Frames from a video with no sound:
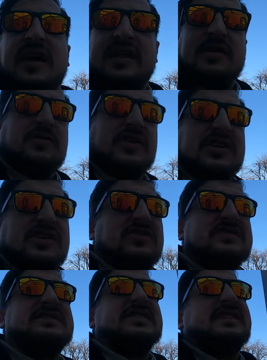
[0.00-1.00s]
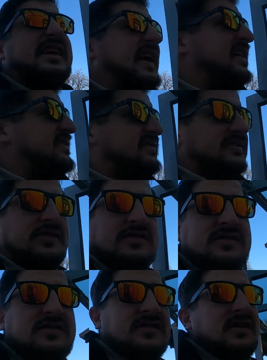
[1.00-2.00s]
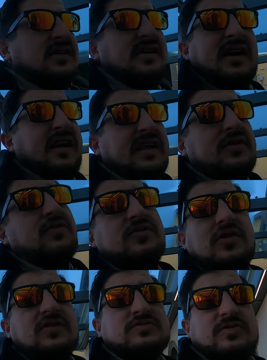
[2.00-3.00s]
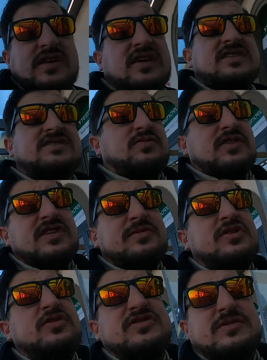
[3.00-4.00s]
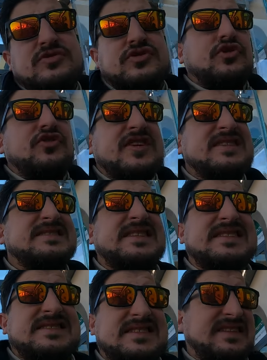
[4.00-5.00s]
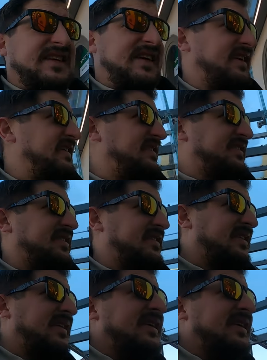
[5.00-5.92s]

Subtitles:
And then we're gonna go see a castle. And then who knows what else. We're gonna do some touristing today here in